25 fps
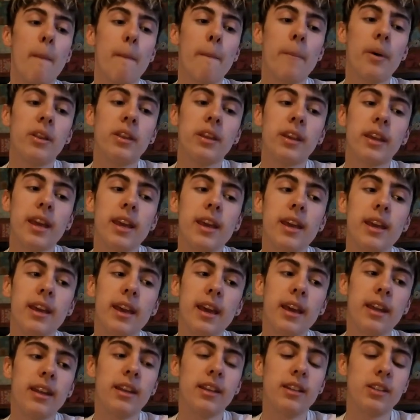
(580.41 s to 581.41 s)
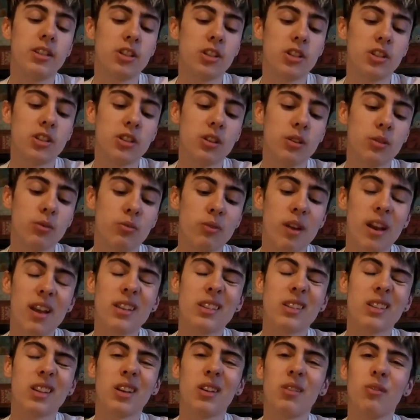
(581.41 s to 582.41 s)
But the key again is just to
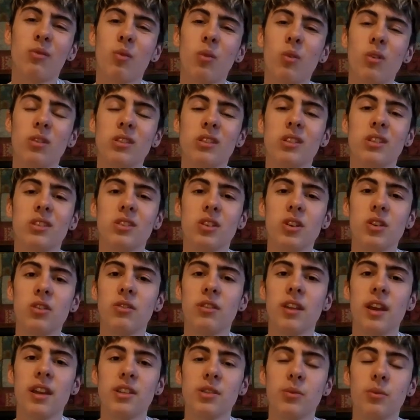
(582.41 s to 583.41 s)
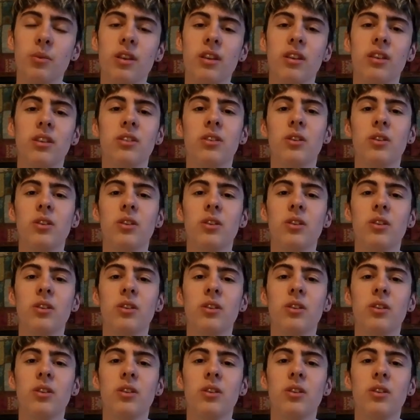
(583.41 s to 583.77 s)
rest kind of 1 to 2 days a week.